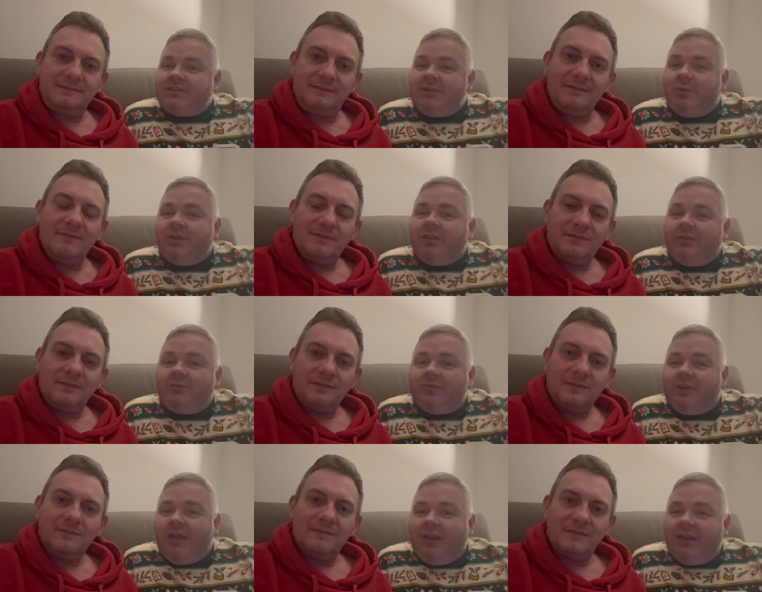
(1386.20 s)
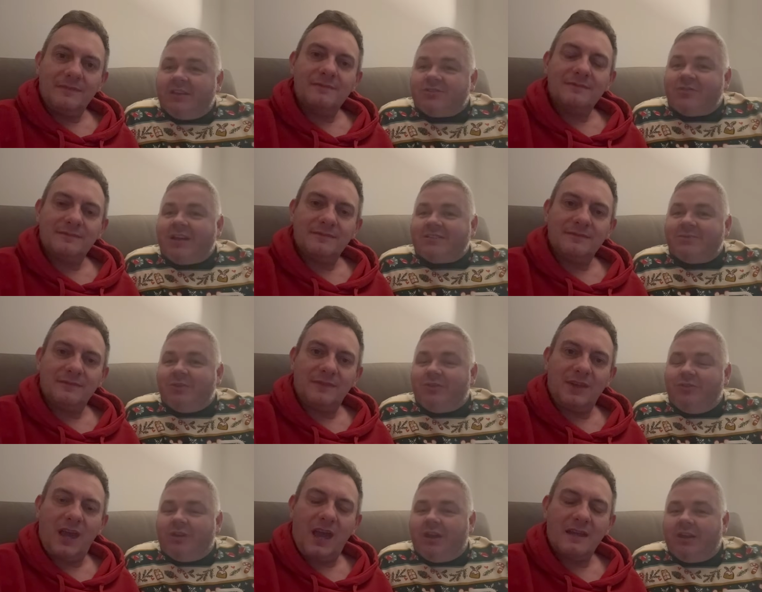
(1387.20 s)
Speaker 1: it. We love uh, interacting
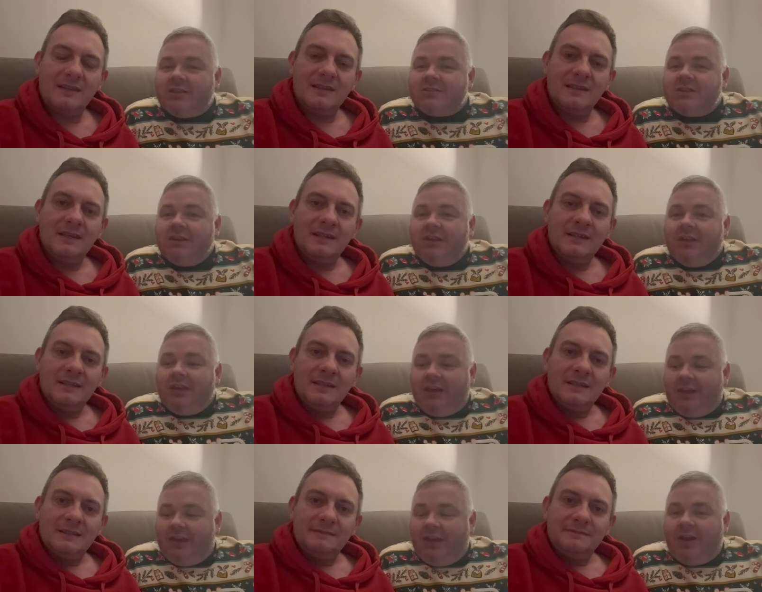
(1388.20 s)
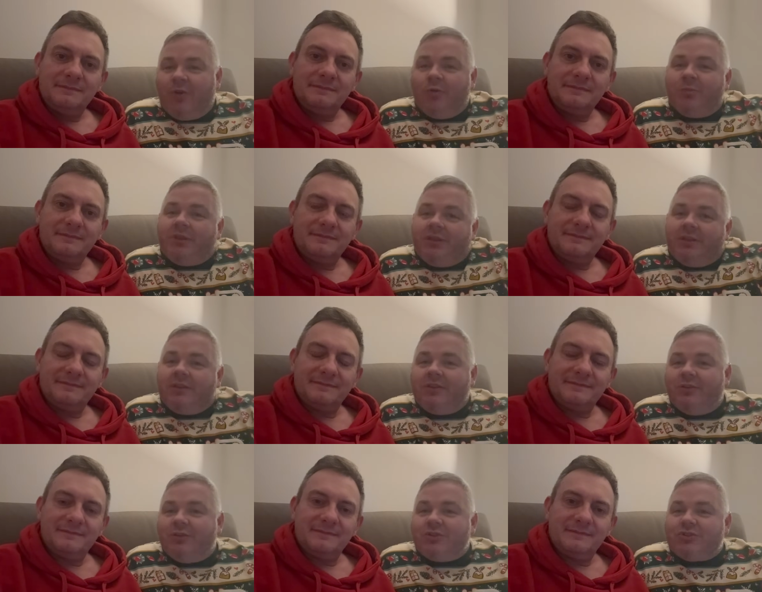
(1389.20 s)
with you yeah. guys. Uh, and I hope that
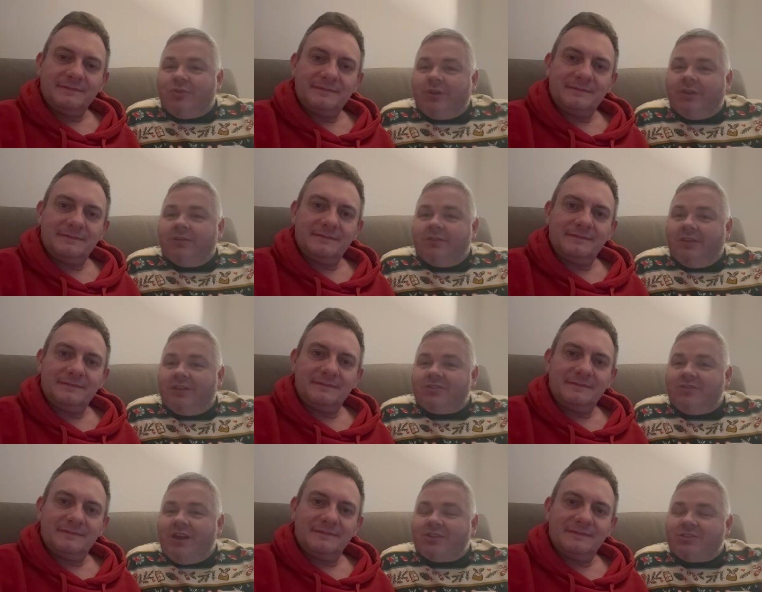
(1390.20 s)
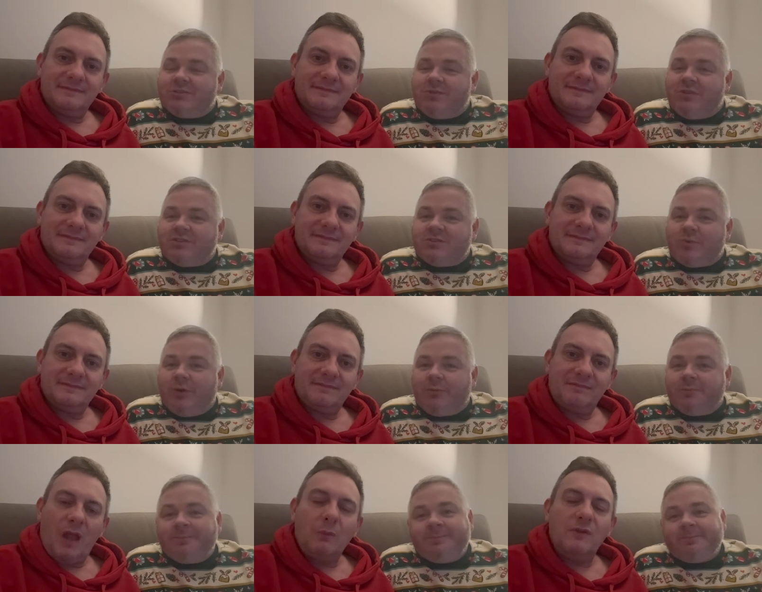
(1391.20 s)
you enjoy the interactions with us as well.
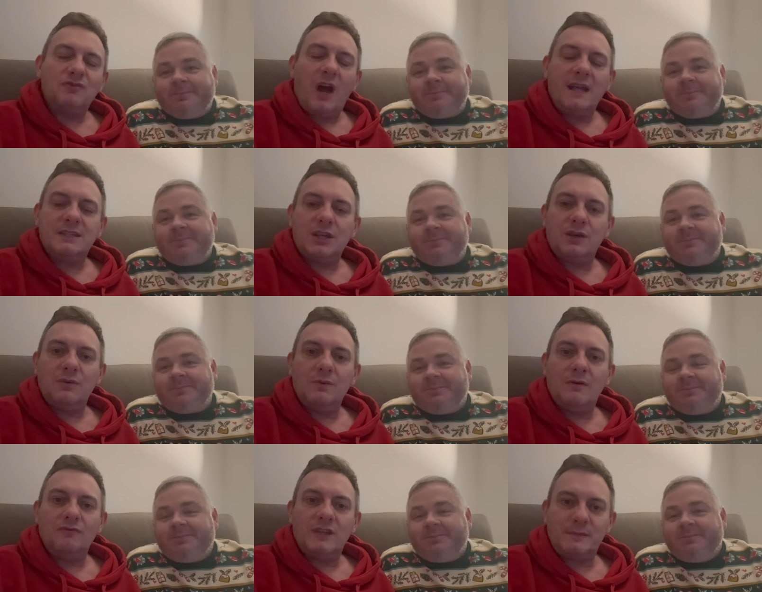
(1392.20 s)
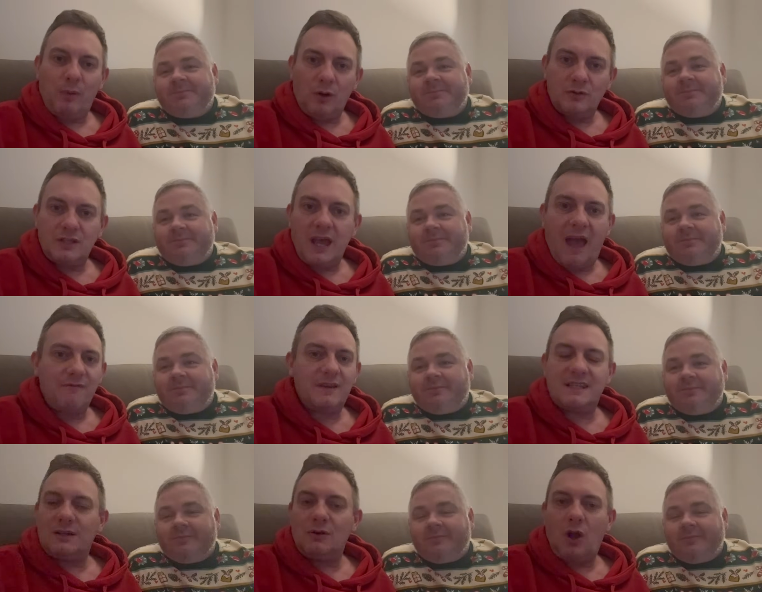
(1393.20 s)
Speaker 2: And we tried to respond to every
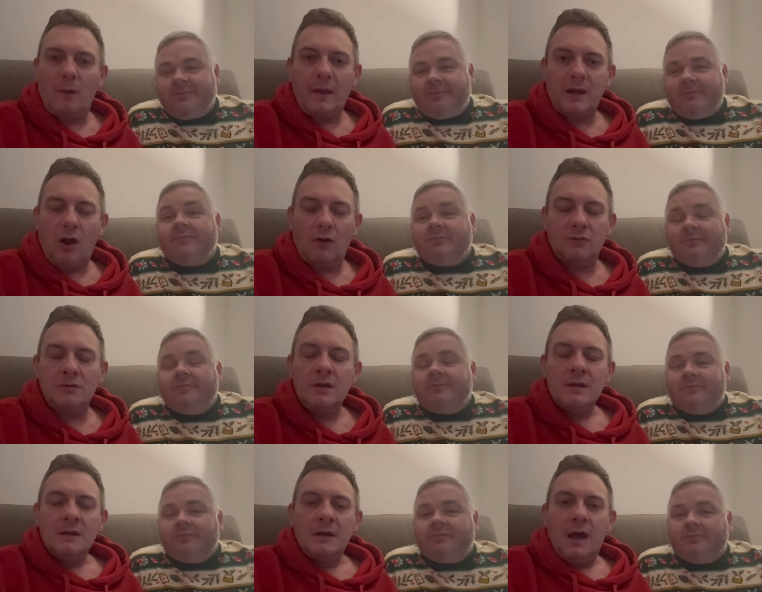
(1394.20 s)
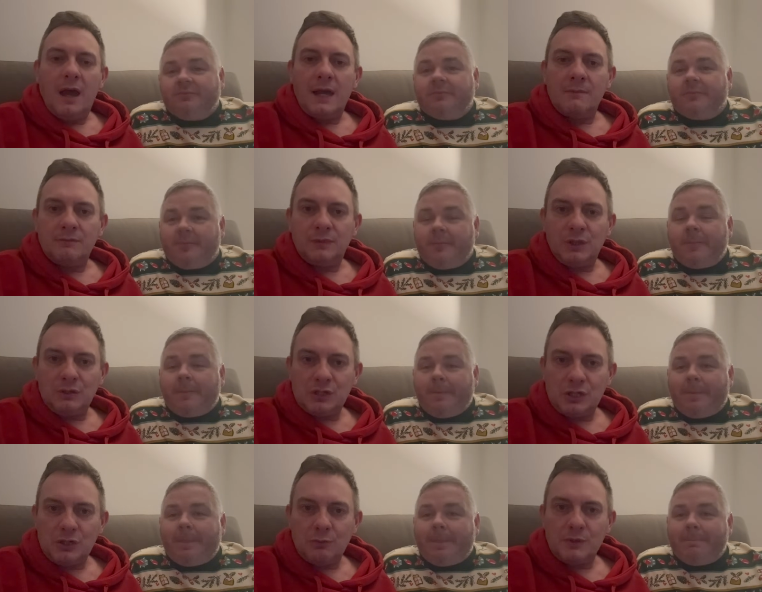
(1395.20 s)
single comment on um,
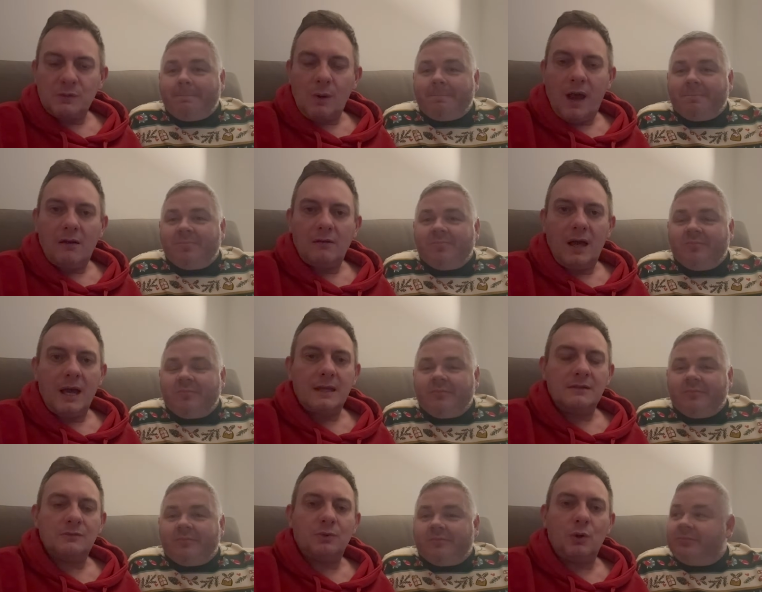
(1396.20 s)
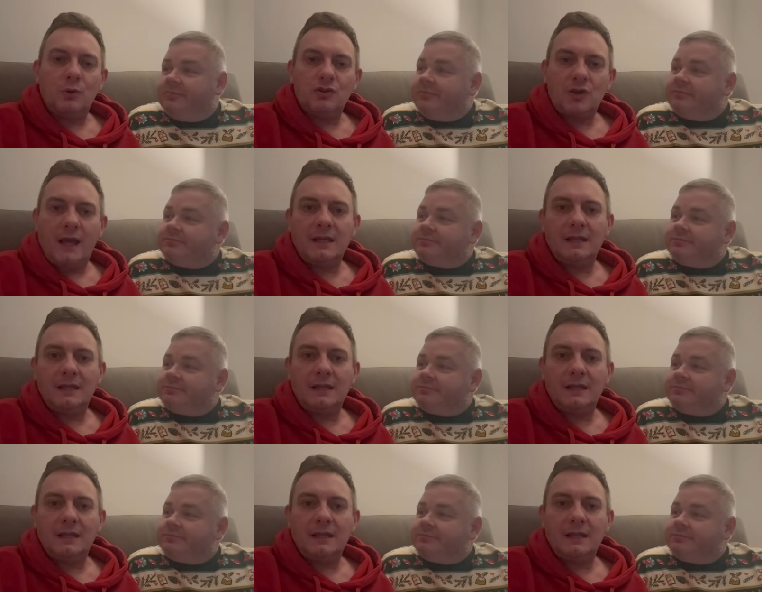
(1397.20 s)
YouTube as well. And we always try and at